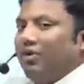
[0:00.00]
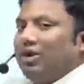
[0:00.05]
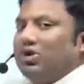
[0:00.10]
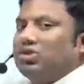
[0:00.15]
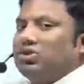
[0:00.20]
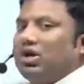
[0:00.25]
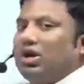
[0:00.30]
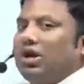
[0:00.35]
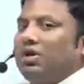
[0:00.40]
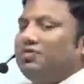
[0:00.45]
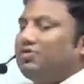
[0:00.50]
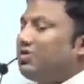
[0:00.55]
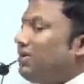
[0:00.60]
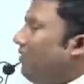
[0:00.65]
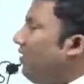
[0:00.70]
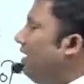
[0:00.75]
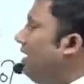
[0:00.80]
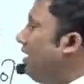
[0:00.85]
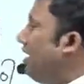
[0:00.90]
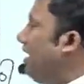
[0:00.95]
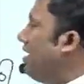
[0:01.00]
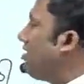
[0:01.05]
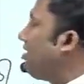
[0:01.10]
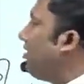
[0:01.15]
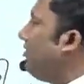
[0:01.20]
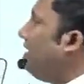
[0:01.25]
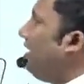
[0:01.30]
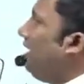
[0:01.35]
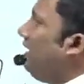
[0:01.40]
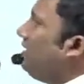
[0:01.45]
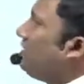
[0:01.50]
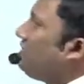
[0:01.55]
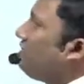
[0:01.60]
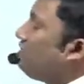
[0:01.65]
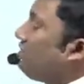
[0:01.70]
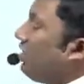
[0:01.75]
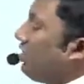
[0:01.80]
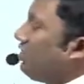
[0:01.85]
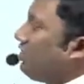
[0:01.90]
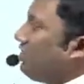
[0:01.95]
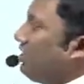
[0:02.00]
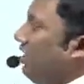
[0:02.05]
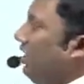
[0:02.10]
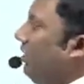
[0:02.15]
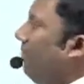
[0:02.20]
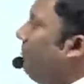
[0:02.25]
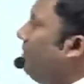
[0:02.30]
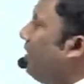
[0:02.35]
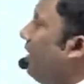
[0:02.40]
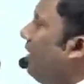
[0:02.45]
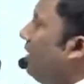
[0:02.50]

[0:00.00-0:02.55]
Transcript: function of 77 is 60.